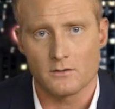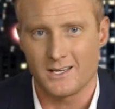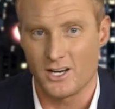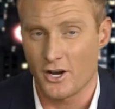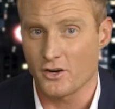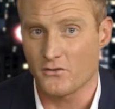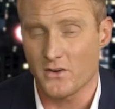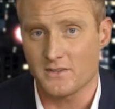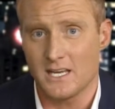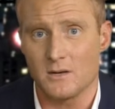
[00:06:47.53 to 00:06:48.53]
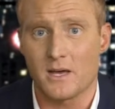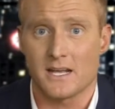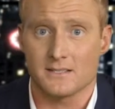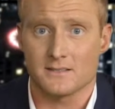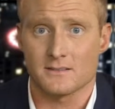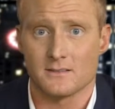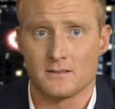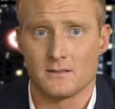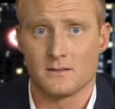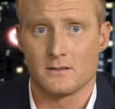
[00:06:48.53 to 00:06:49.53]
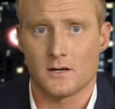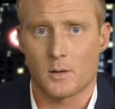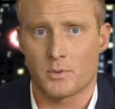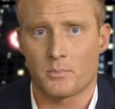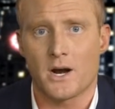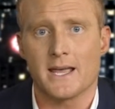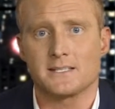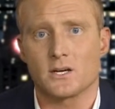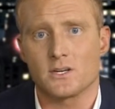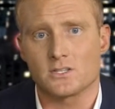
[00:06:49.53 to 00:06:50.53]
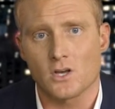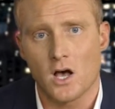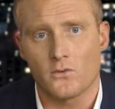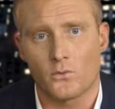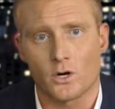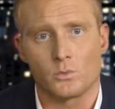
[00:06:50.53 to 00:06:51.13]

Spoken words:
in under 15 minutes. Our proprietary software